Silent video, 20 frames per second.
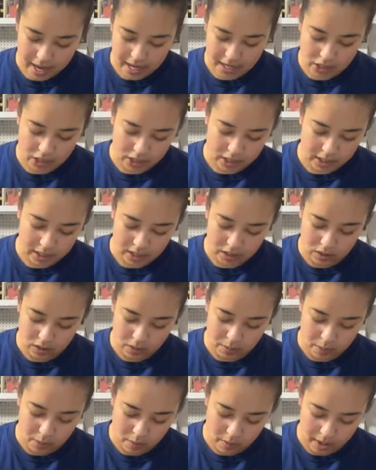I just get
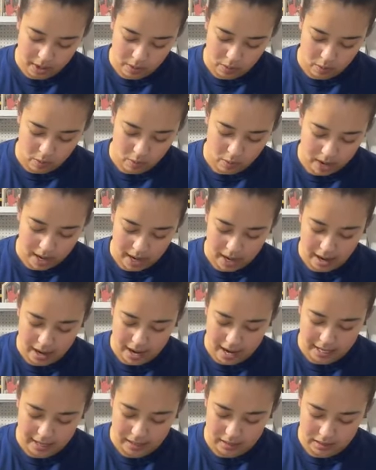to a point
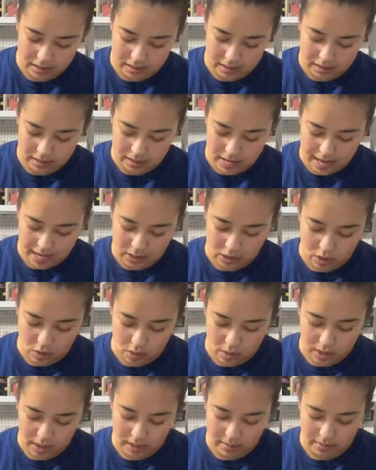where I
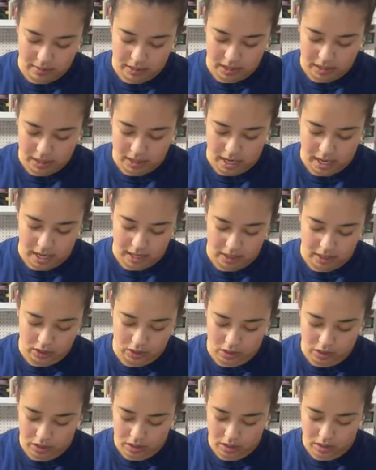don't want them to
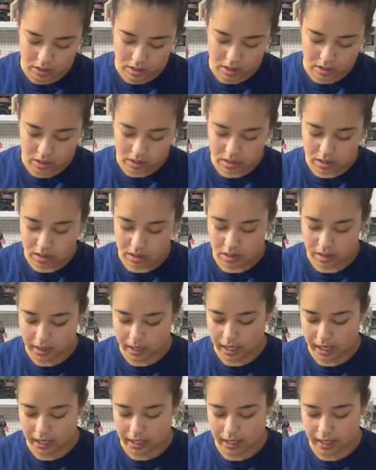touch.
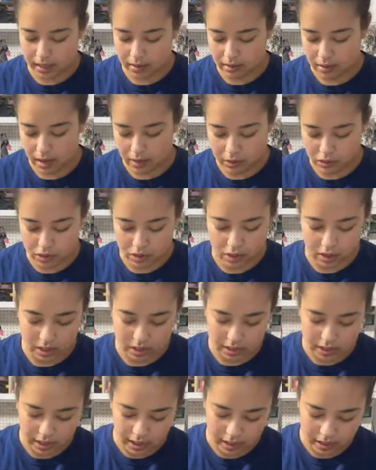Okay, like I'll show you in
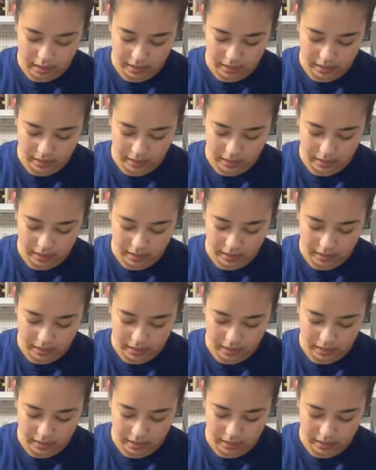a second.